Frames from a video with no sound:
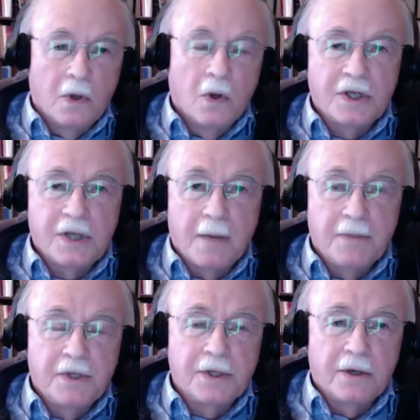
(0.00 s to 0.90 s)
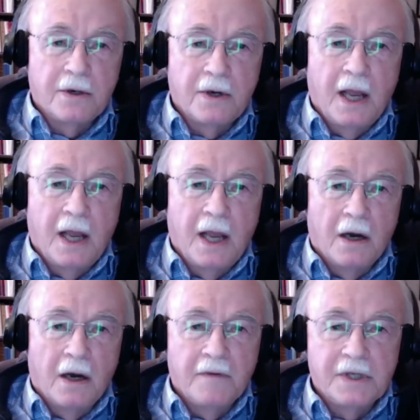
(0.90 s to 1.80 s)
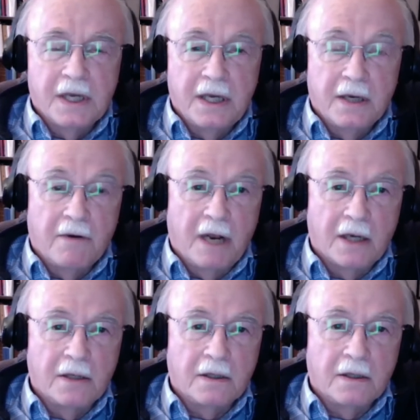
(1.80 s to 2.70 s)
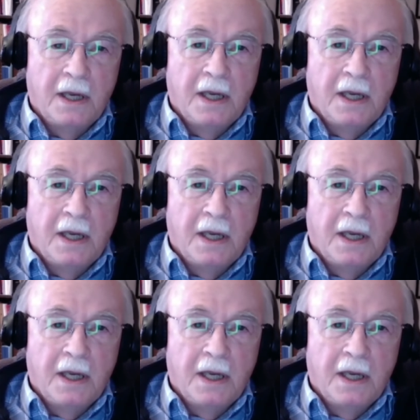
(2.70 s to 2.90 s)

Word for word: looks absurd and obviously heretical.